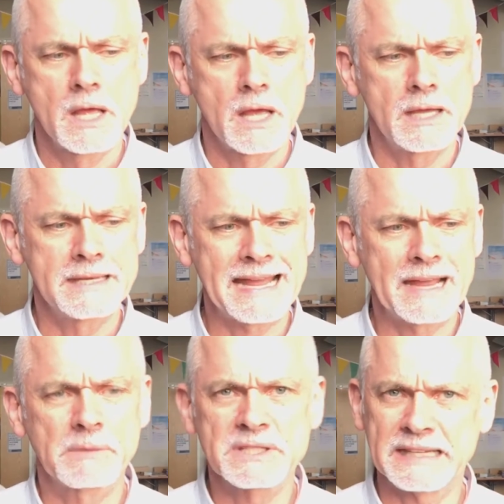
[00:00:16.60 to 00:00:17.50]
and now
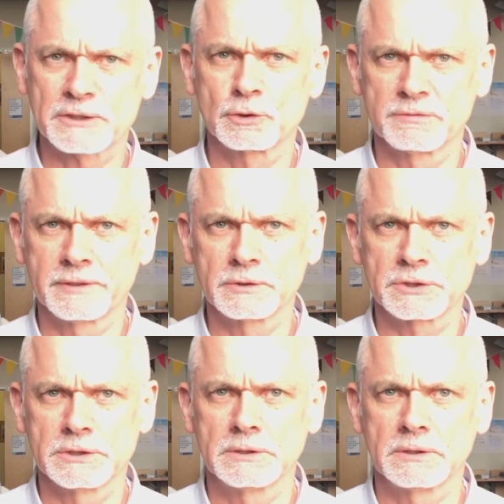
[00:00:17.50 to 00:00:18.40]
my sexual
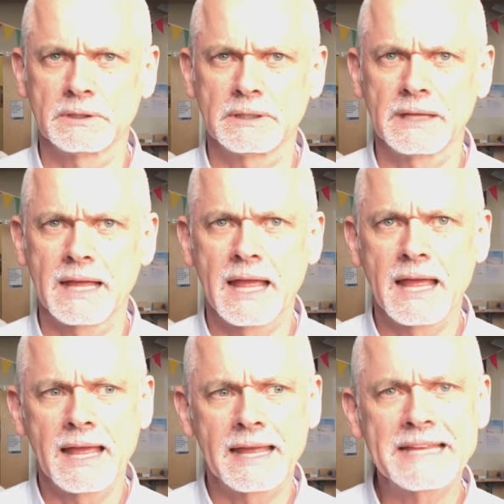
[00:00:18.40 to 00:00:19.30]
function
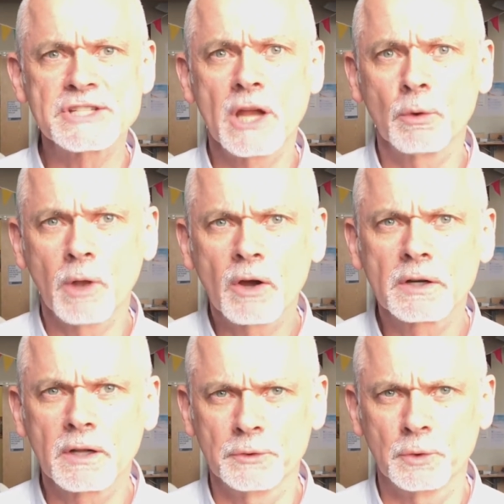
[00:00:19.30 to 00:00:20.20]
is no longer
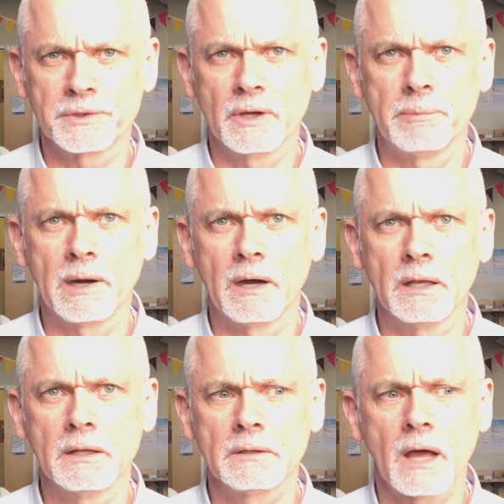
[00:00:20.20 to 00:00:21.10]
on
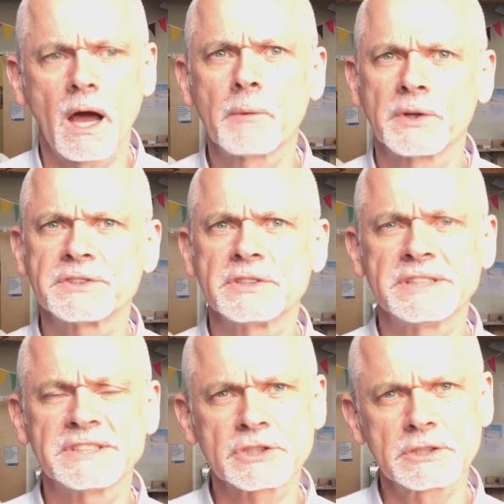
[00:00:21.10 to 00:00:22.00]
autopilot. I wanted to
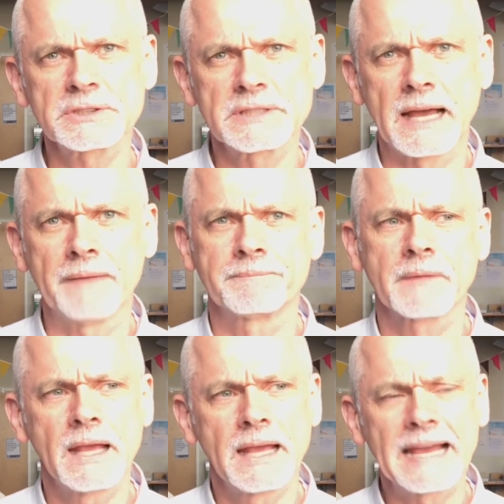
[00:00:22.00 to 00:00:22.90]
discuss that,
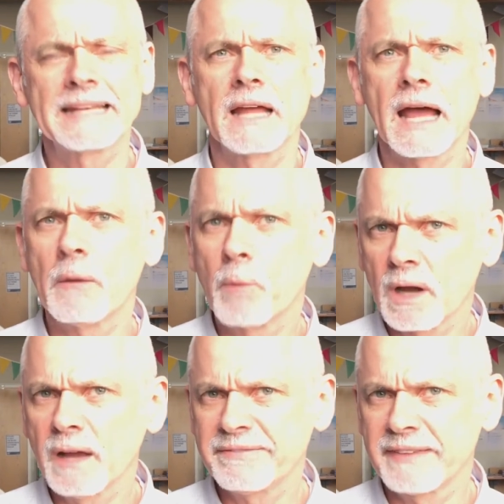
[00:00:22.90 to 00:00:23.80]
and what
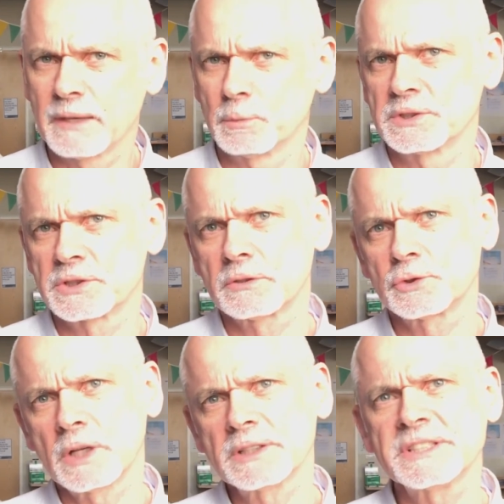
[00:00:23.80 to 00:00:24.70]
I found was
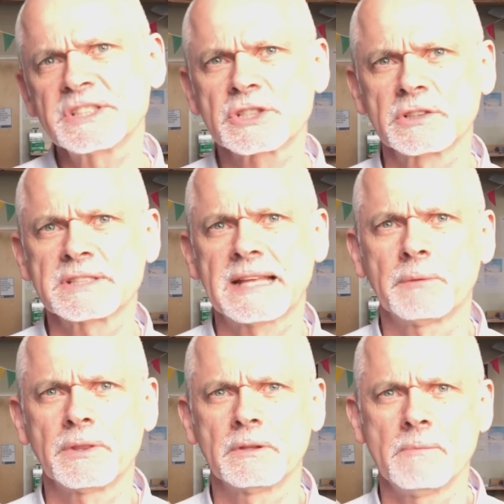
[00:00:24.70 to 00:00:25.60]
trying to discuss that
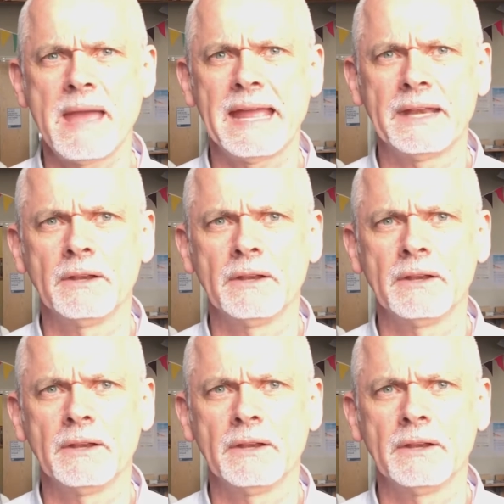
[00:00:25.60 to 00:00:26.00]
with other men